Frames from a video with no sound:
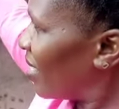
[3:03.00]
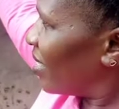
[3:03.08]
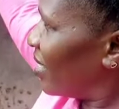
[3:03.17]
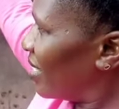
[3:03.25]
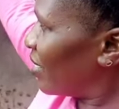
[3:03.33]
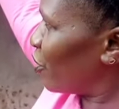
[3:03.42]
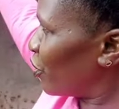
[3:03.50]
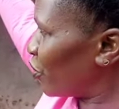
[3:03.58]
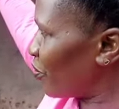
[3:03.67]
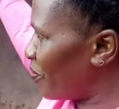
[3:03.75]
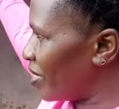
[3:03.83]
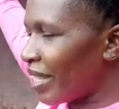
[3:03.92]
this used to
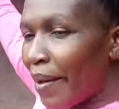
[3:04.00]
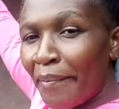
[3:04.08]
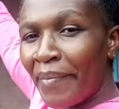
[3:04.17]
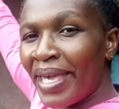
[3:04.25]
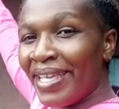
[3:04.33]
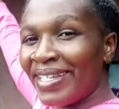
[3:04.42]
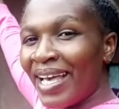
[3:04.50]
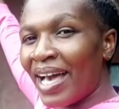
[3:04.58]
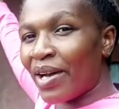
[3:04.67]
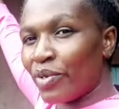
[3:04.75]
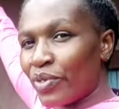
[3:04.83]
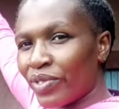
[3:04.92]
be the main
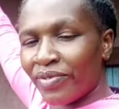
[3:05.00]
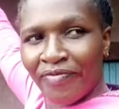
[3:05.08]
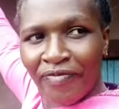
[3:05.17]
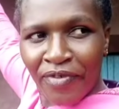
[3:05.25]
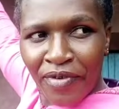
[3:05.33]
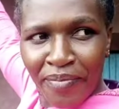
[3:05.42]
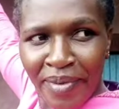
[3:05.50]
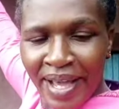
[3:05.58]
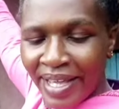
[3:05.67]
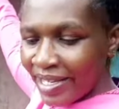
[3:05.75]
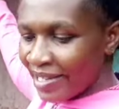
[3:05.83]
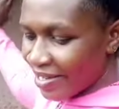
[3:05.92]
house for
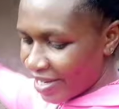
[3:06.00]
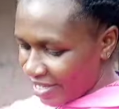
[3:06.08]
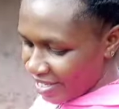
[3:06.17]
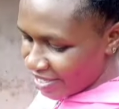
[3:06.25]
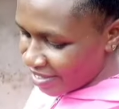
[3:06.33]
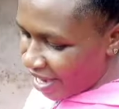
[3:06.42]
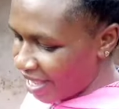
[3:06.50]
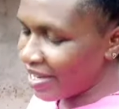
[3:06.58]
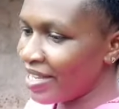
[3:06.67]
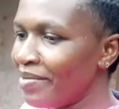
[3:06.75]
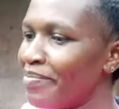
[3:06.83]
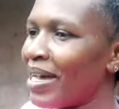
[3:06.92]
my great
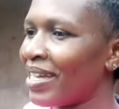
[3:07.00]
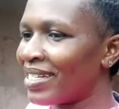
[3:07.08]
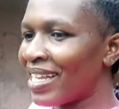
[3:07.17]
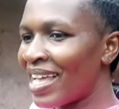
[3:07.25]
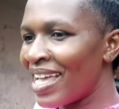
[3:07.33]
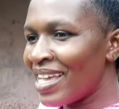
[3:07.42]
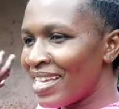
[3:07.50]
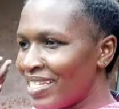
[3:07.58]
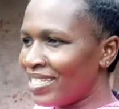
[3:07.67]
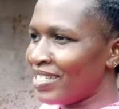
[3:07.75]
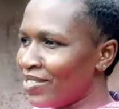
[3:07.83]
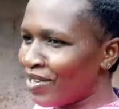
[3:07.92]
granny, but
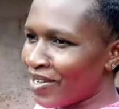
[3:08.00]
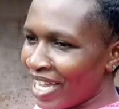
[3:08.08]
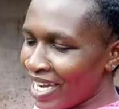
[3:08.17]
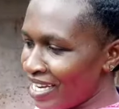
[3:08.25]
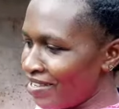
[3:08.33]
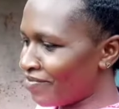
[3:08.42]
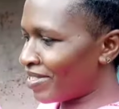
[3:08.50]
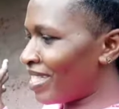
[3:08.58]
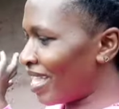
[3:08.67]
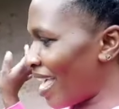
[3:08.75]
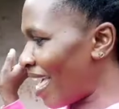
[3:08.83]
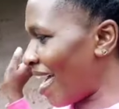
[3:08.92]
she no longer lives
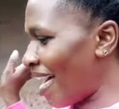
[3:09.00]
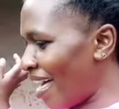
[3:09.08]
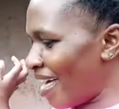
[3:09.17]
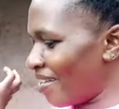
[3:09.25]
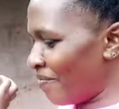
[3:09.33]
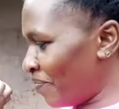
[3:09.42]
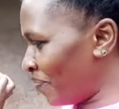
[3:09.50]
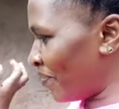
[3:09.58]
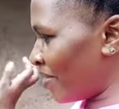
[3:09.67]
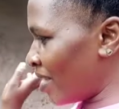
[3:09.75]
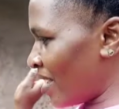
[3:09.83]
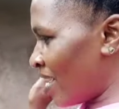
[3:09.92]
there.
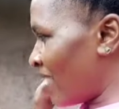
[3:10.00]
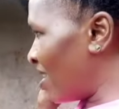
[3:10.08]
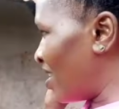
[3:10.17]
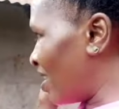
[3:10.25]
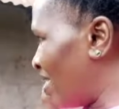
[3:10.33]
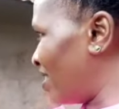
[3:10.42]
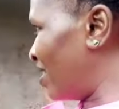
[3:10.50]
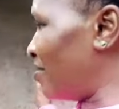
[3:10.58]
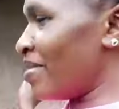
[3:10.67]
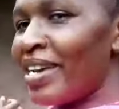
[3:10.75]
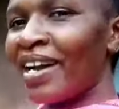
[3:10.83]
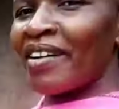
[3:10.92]
And then
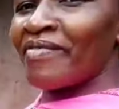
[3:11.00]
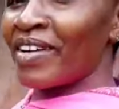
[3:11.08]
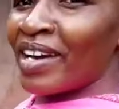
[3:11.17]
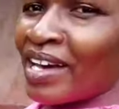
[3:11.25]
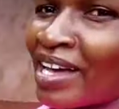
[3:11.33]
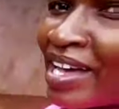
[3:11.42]
we have a